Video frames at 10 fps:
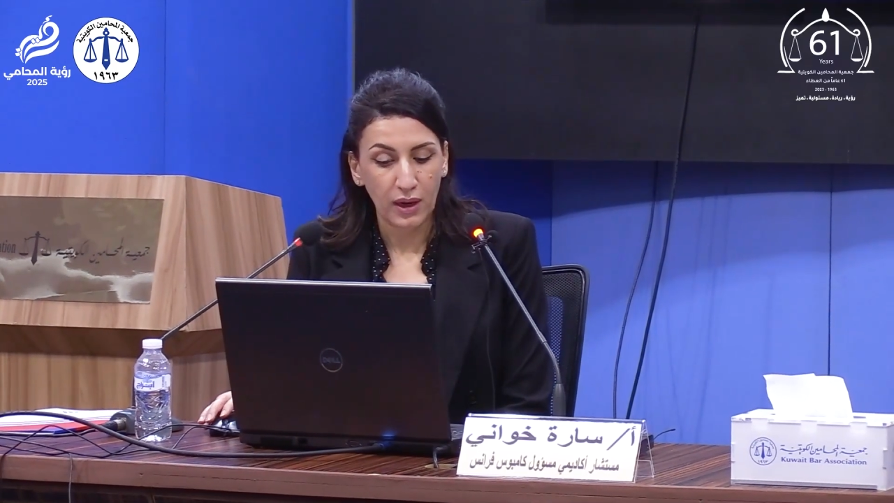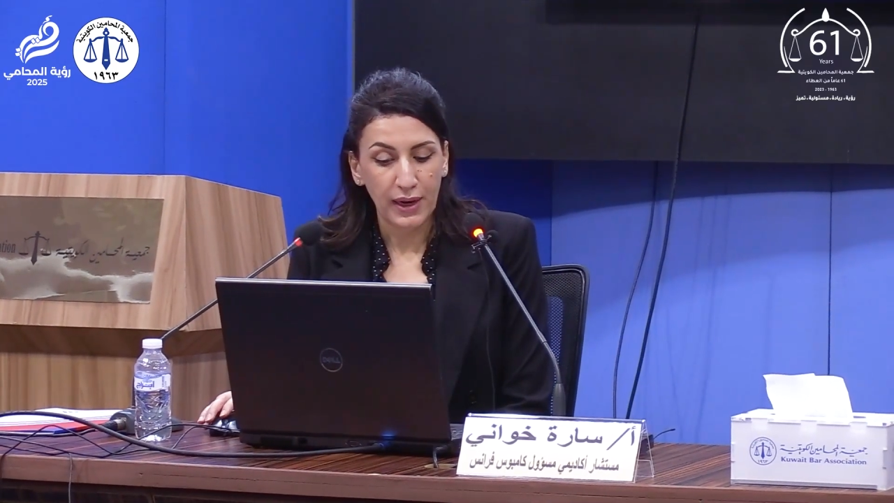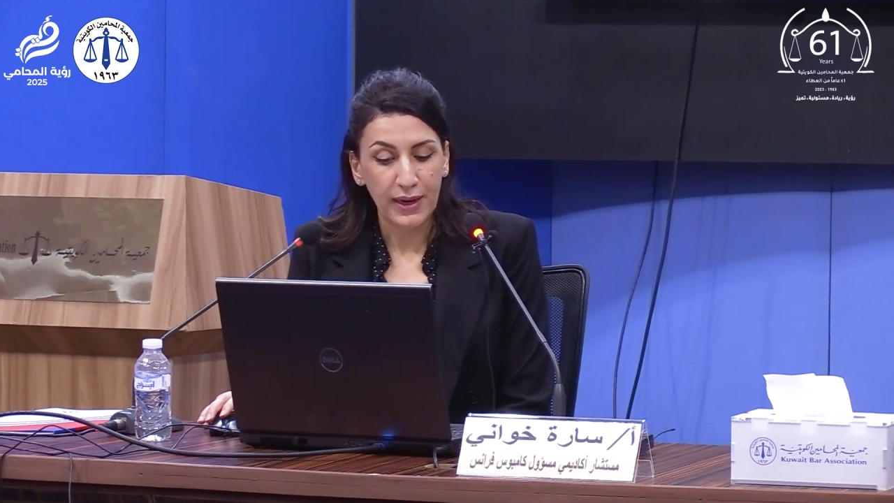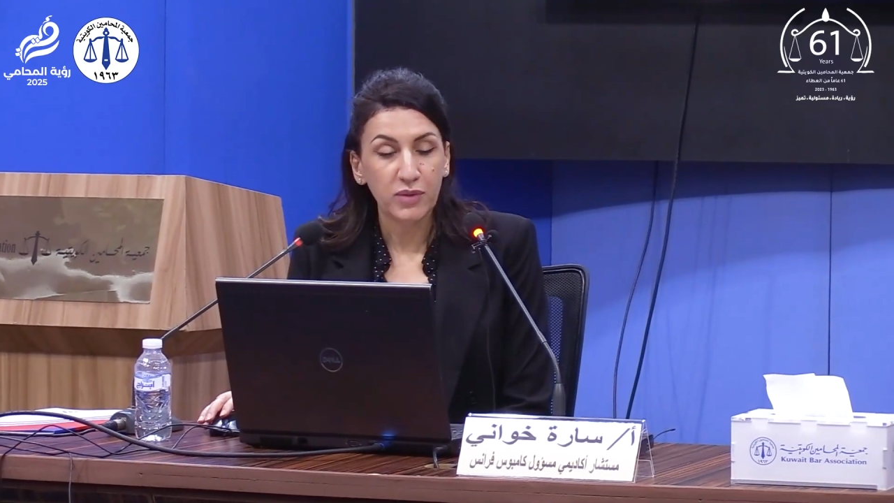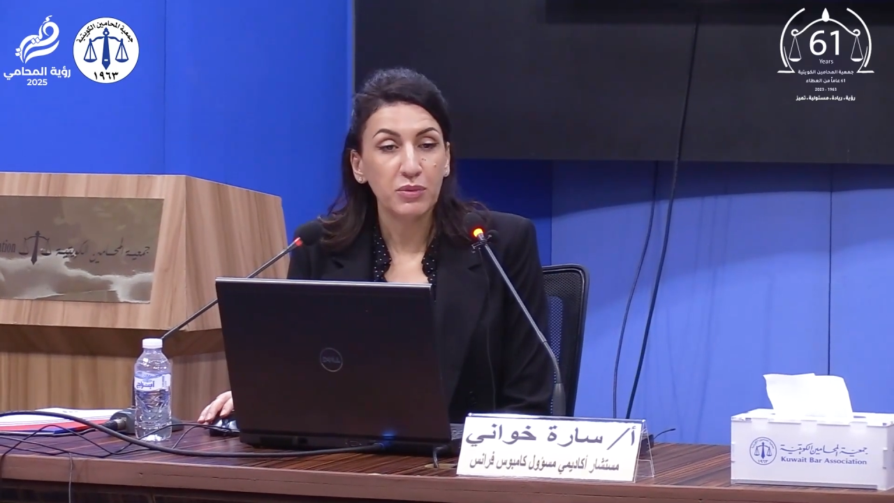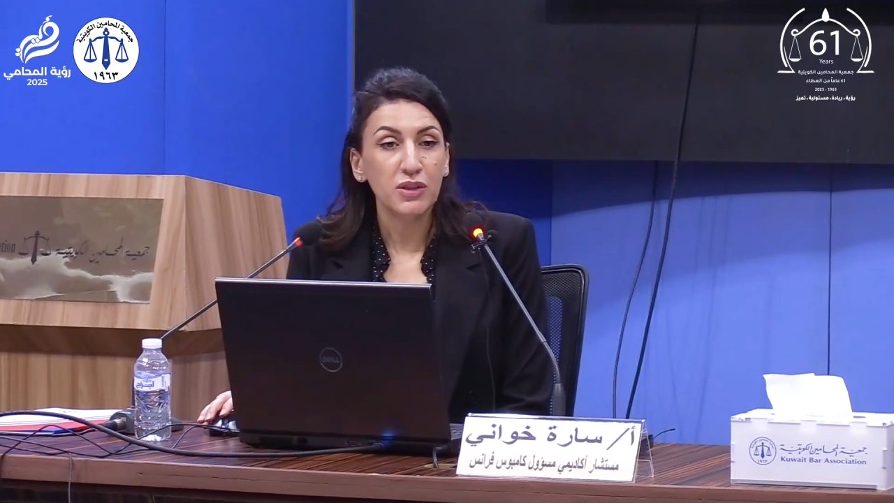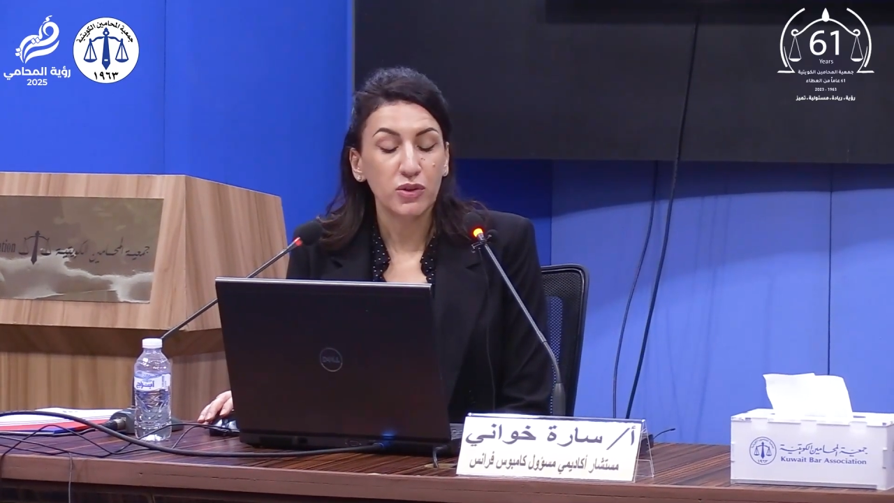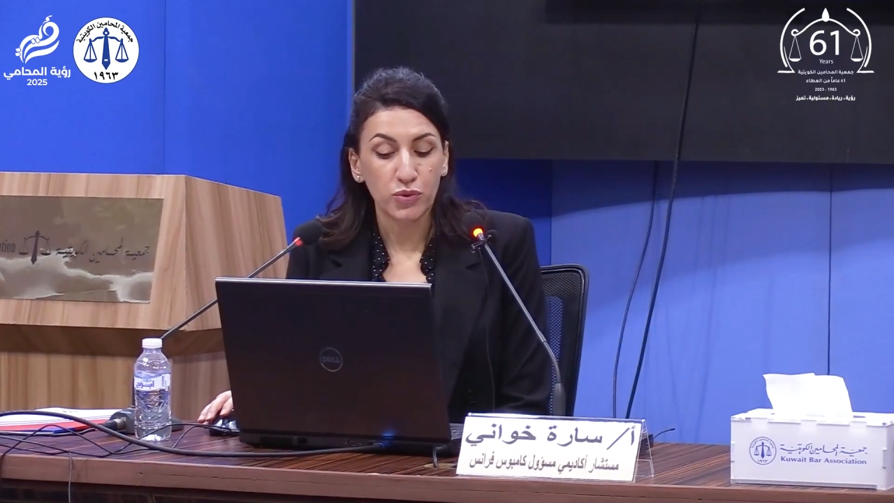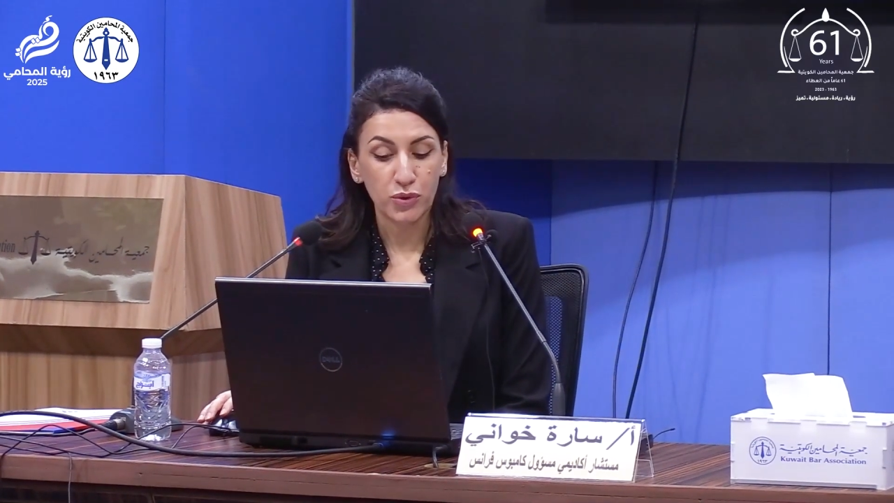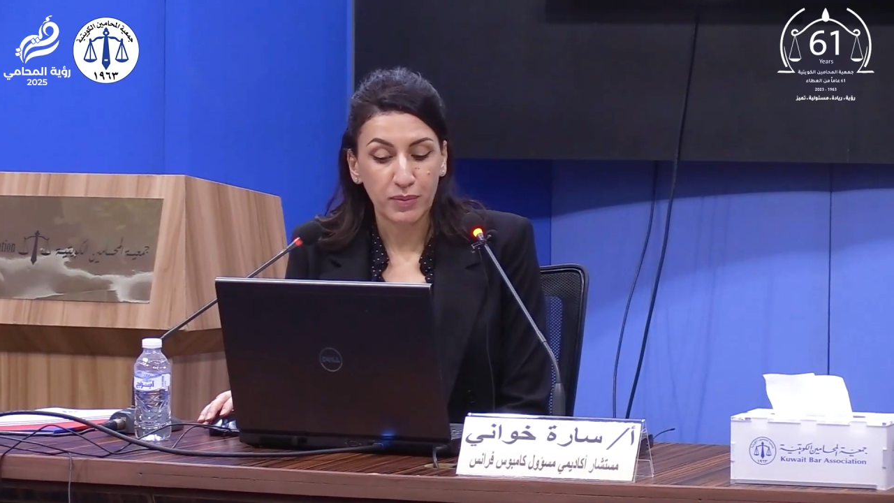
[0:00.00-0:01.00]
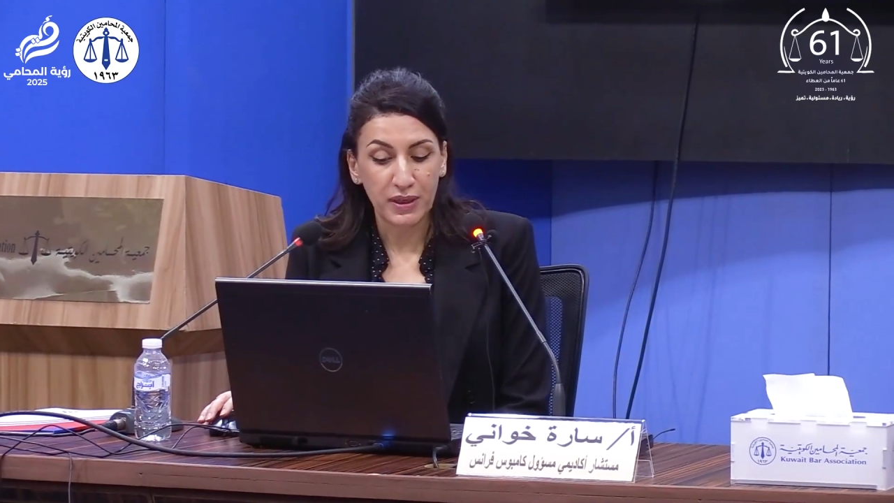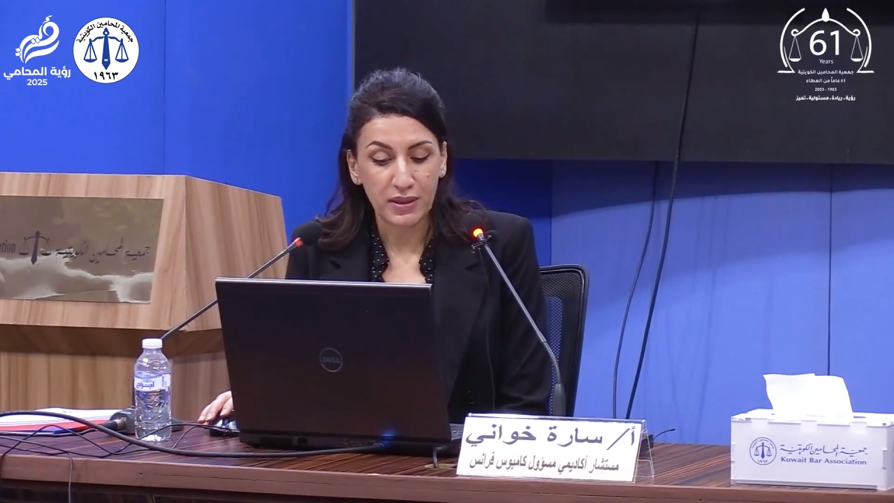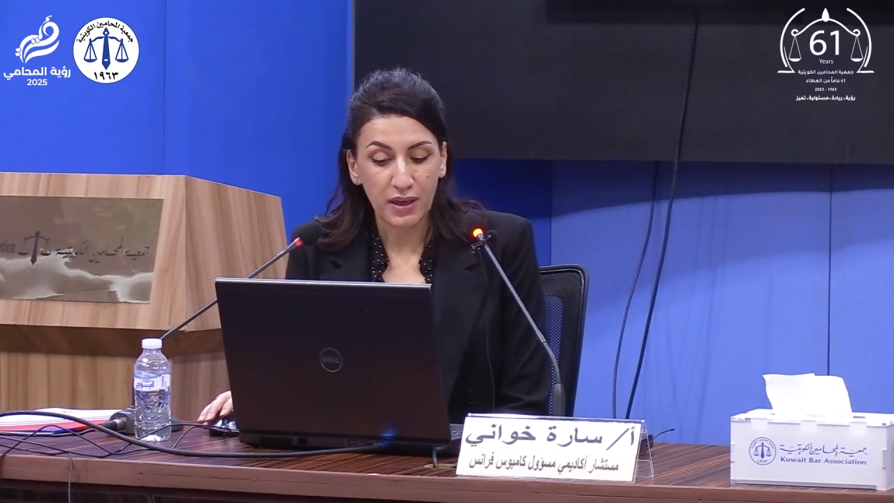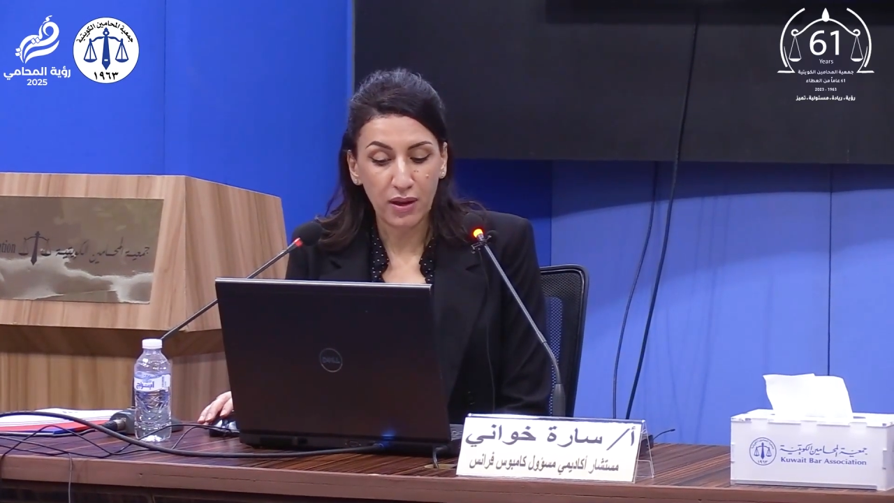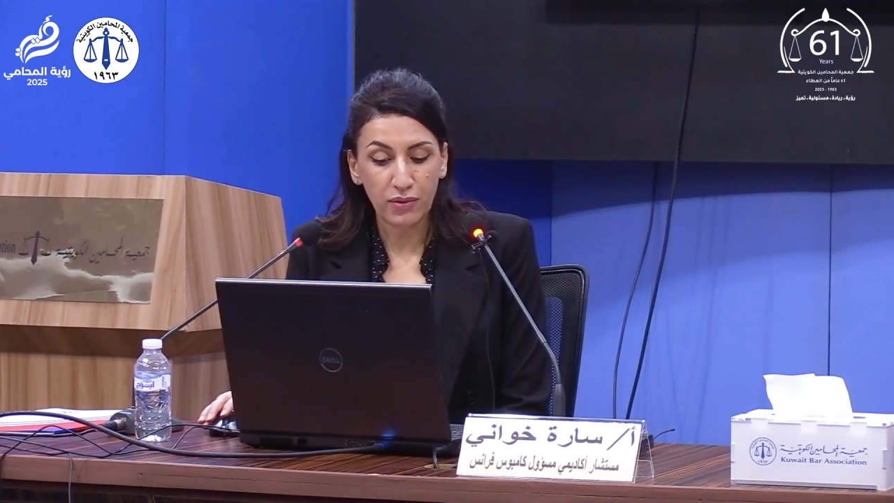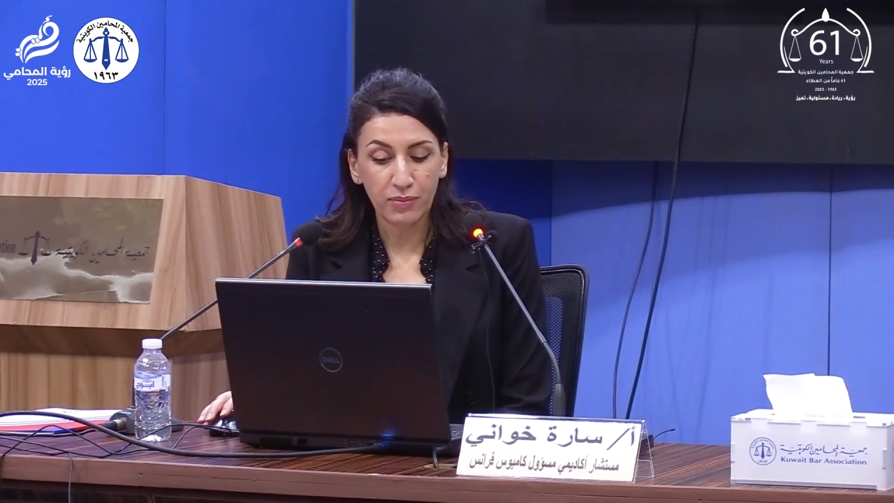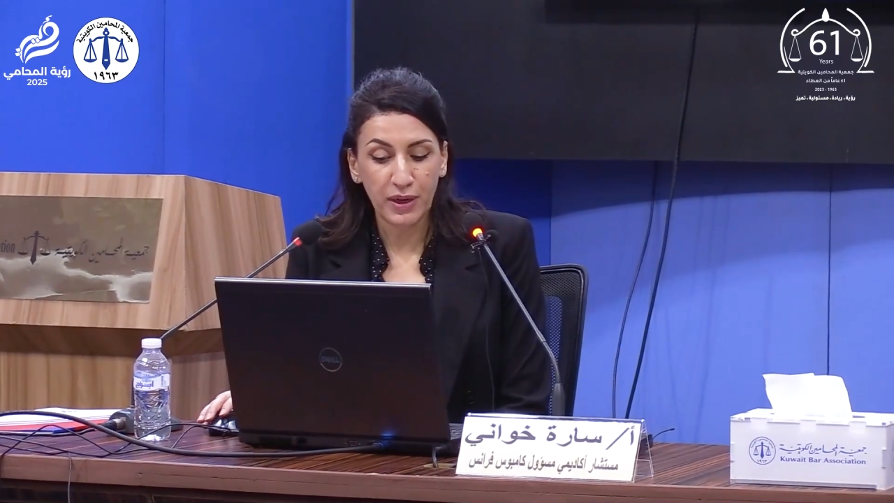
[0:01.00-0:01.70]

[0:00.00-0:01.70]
Let me introduce myself.